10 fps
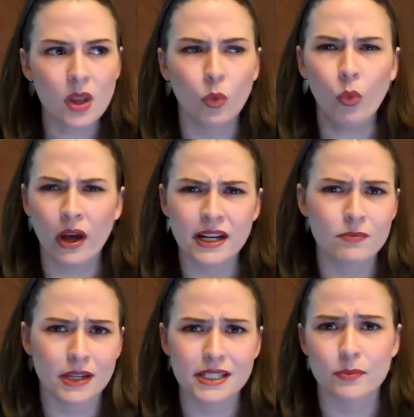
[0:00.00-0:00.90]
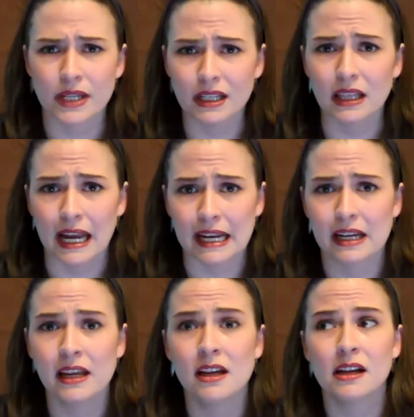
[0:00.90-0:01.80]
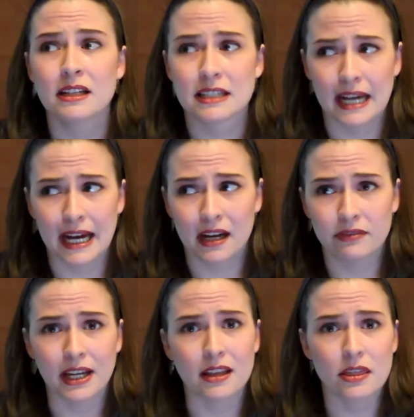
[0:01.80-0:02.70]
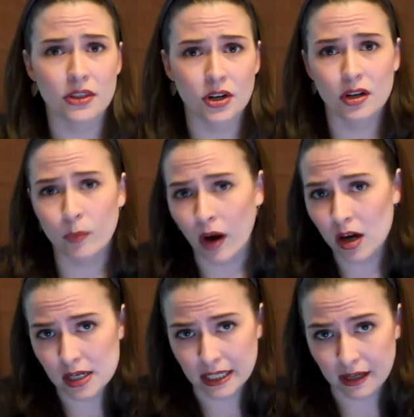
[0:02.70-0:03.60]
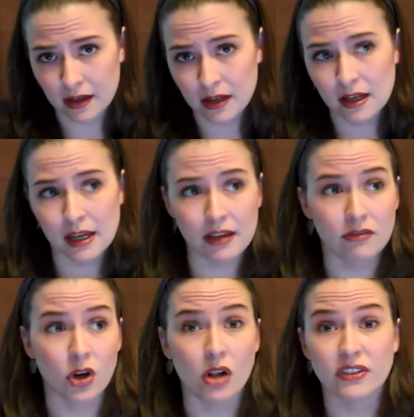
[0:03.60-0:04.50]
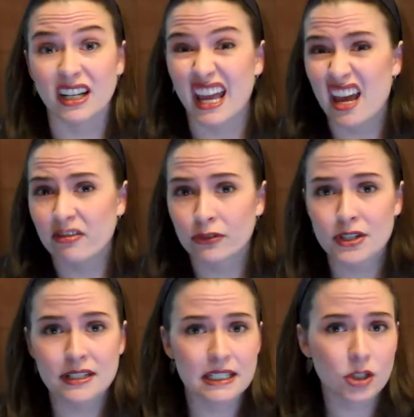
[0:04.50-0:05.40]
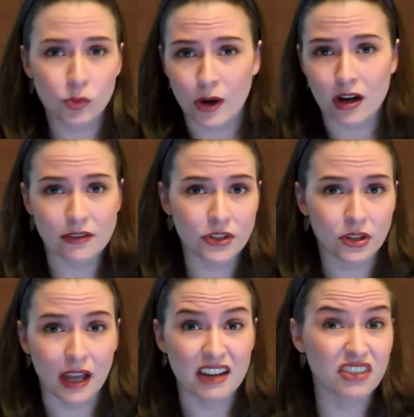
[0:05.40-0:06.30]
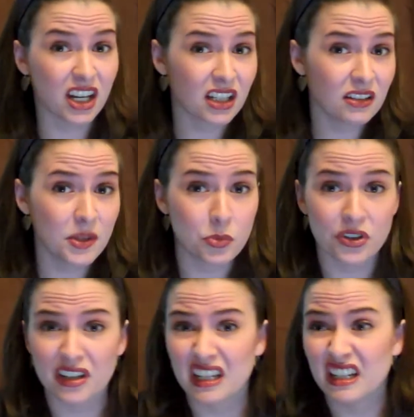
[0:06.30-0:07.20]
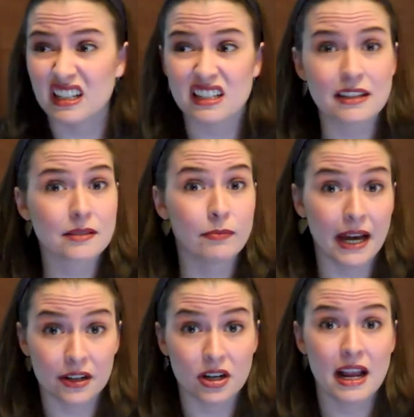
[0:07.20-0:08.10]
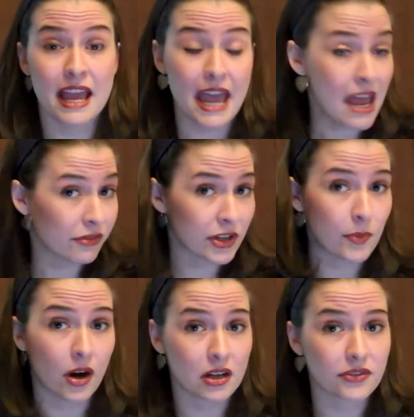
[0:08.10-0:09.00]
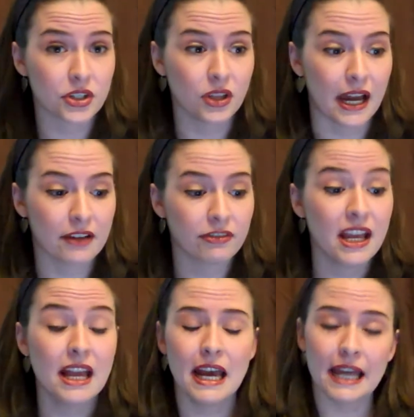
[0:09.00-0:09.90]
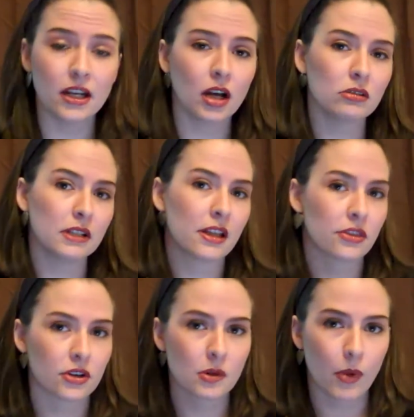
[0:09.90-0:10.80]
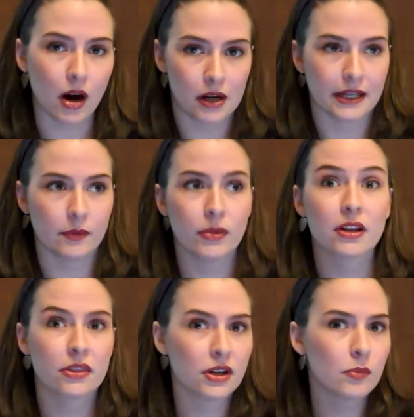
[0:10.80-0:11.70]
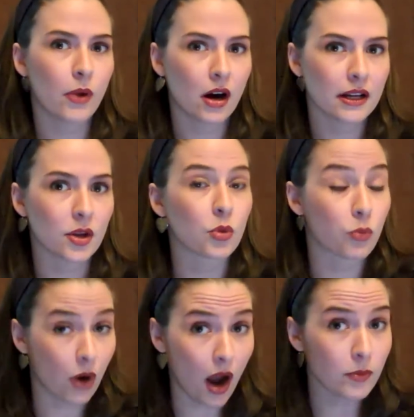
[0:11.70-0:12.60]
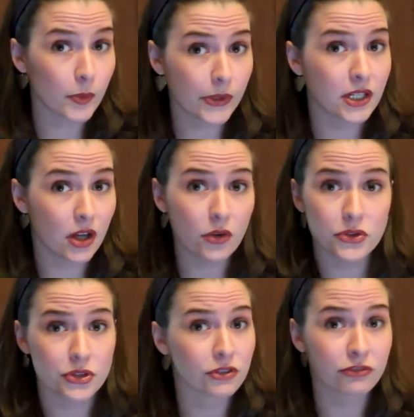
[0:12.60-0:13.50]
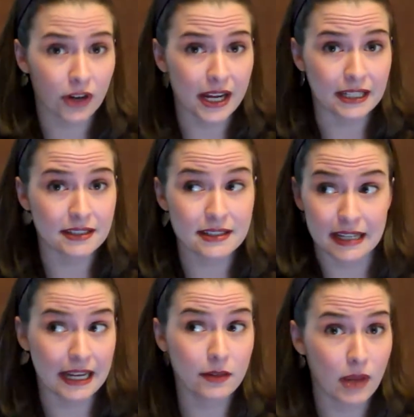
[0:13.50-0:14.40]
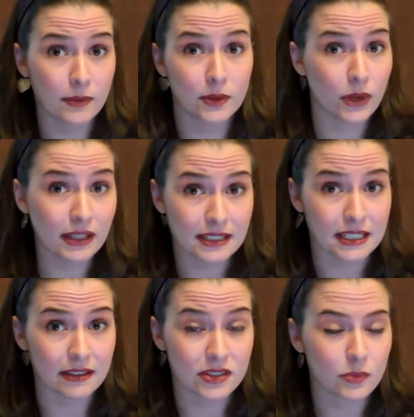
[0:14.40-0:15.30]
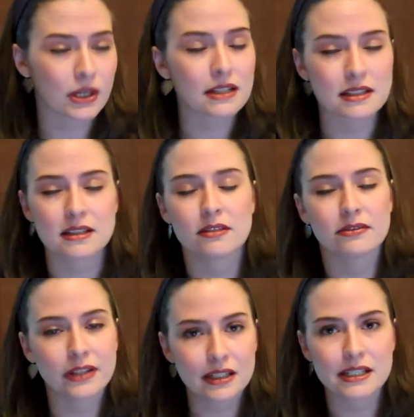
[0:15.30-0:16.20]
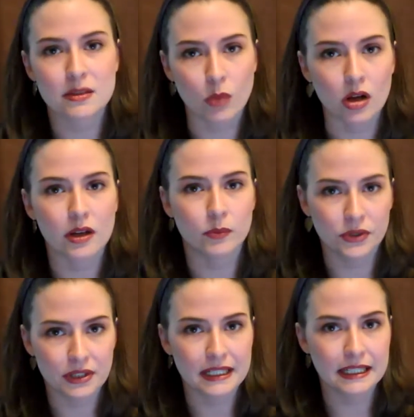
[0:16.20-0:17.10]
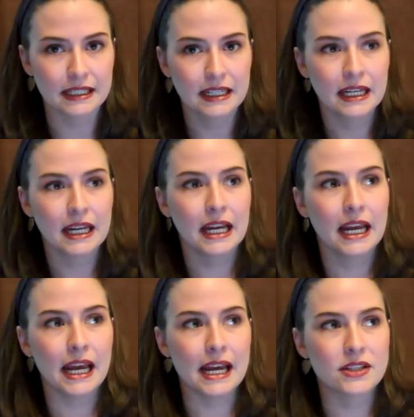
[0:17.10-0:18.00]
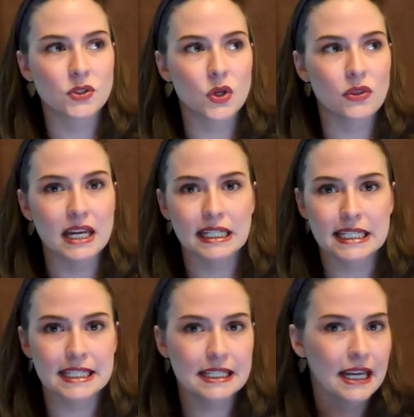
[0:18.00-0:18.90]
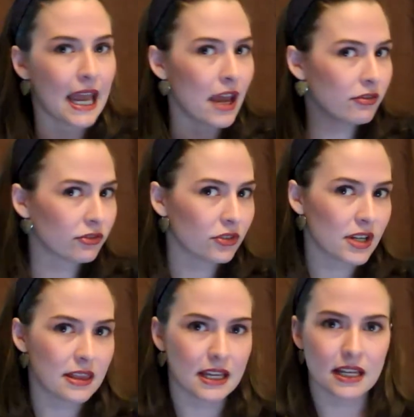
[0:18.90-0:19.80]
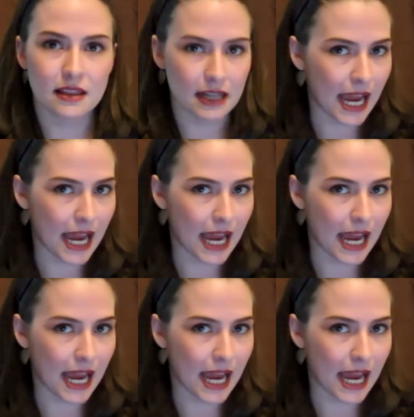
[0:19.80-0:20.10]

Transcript: what it must be like to have a third party involved in every single part of your life. Ugly, pretty, it doesn't matter. Every part of your life. And not only a third party, but a third party who probably knows your friends and maybe relatives, because it's a very small community. And so they get to see everything that